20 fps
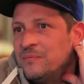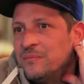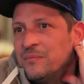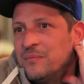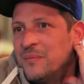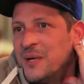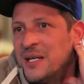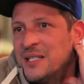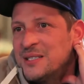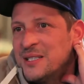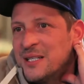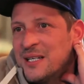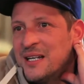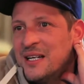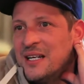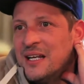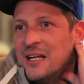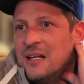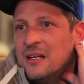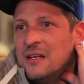
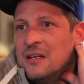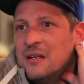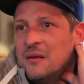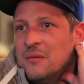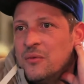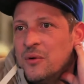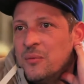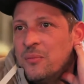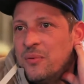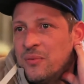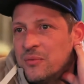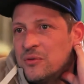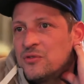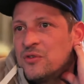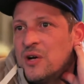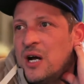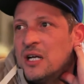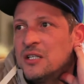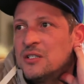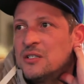Basically, we
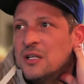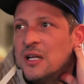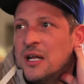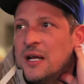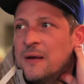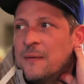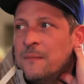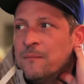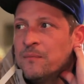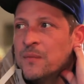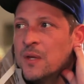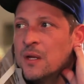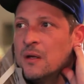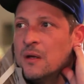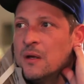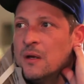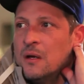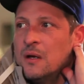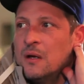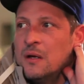try to like
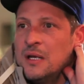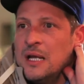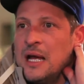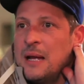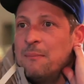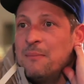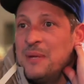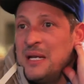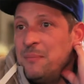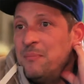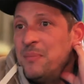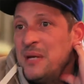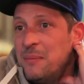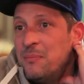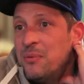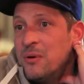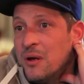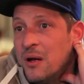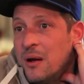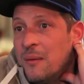not beat
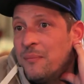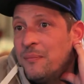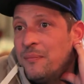people up.